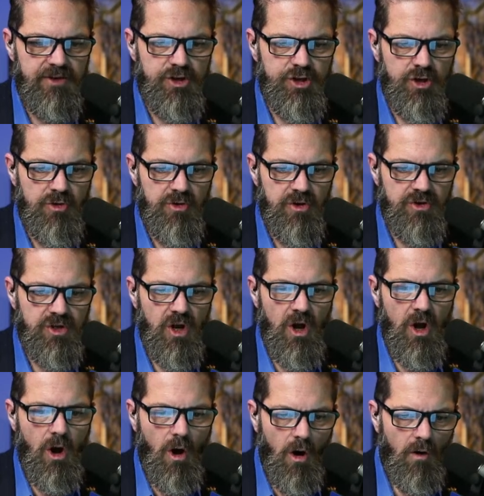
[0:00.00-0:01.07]
in the show notes
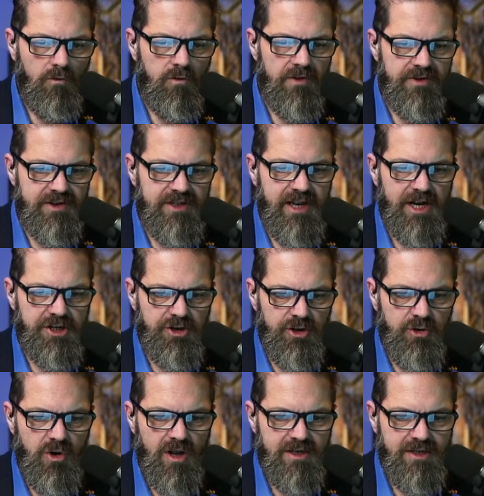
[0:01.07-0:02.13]
over at
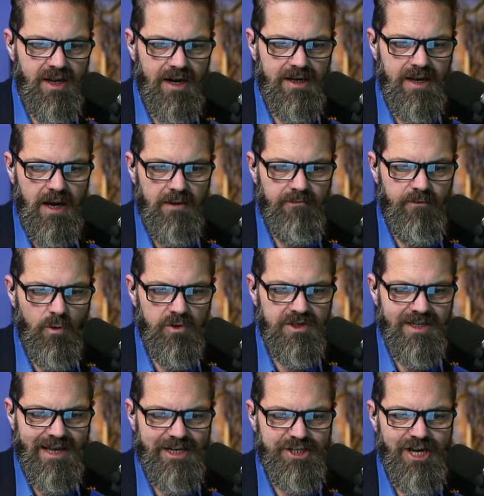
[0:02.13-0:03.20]

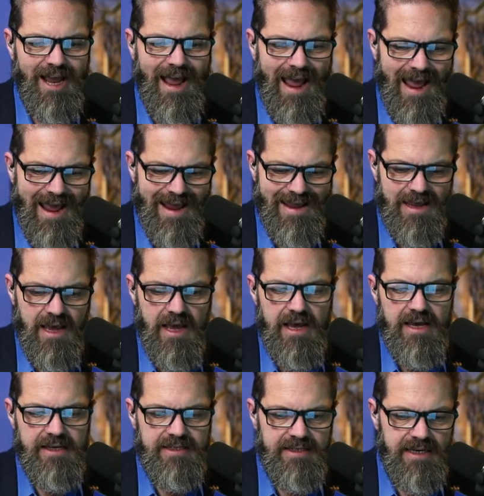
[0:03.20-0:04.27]

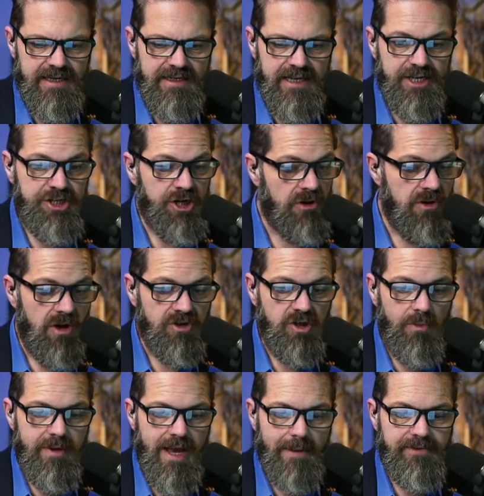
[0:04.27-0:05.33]
thestationofthecross.com/ACT. Show notes
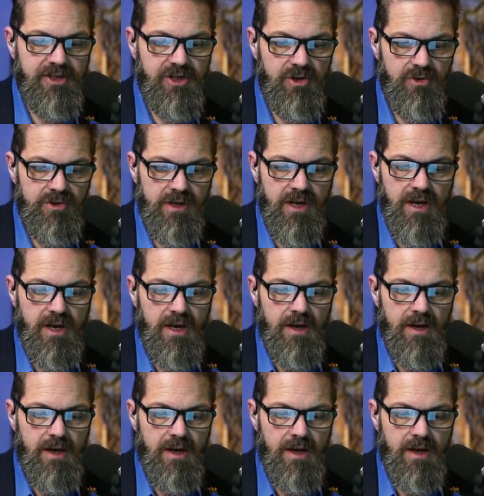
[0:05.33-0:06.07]
will be up soon.